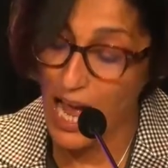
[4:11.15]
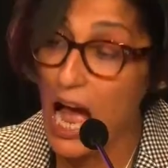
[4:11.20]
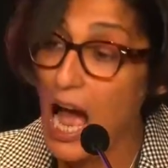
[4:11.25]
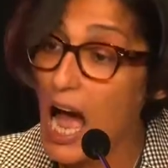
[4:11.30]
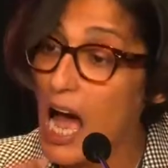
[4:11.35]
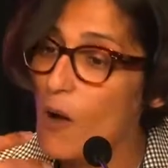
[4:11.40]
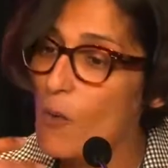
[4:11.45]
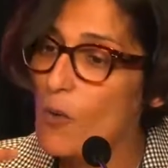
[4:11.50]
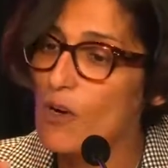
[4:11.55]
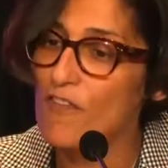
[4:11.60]

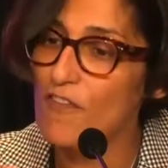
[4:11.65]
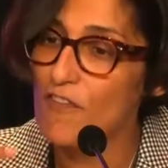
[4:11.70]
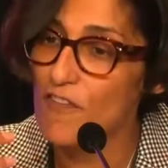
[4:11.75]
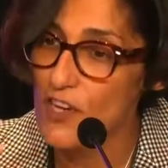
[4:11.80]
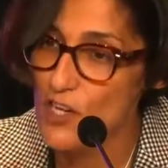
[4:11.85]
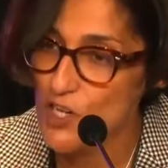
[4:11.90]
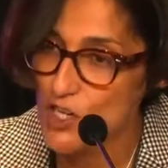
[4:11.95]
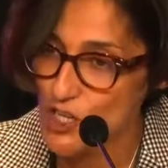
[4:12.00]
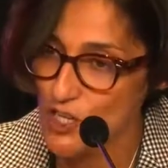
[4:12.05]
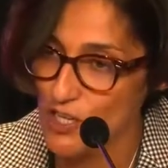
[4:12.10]
our
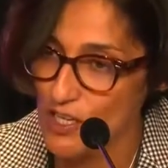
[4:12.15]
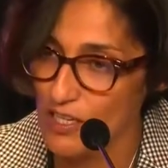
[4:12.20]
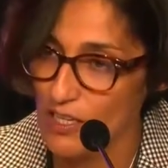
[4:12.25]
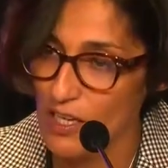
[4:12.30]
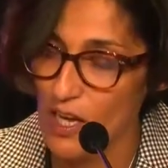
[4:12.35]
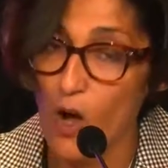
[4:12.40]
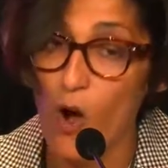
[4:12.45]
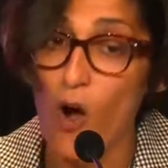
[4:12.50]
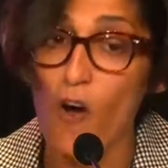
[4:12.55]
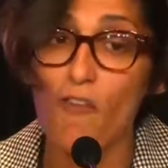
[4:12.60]
vision
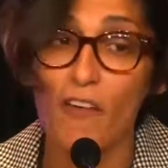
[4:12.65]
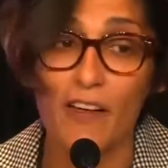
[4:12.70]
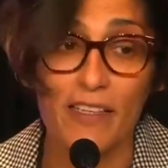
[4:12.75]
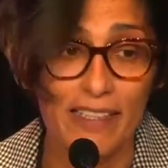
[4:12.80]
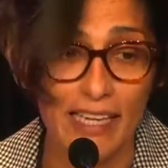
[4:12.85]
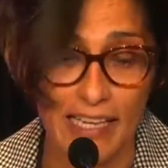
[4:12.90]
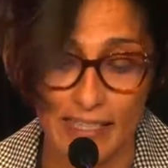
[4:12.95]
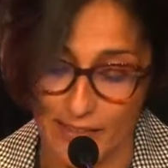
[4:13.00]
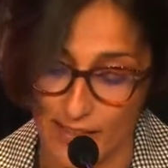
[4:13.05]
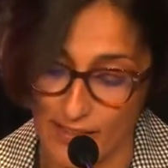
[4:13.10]
of a
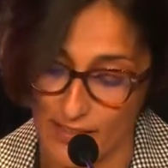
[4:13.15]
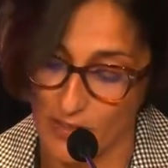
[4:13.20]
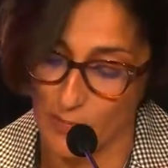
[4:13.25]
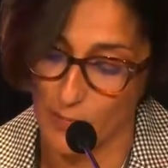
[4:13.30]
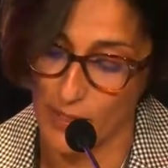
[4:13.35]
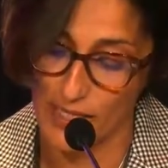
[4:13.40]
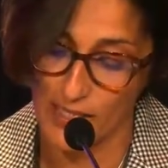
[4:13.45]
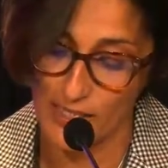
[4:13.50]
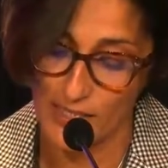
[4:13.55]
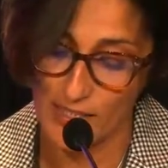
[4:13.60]
data
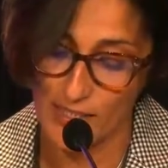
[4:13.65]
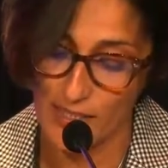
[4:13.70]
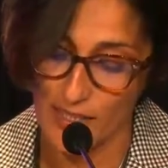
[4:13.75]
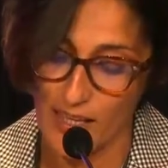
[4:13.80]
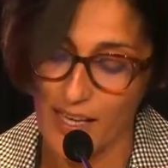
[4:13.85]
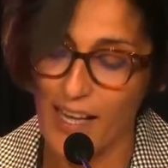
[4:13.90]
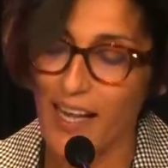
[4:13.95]
space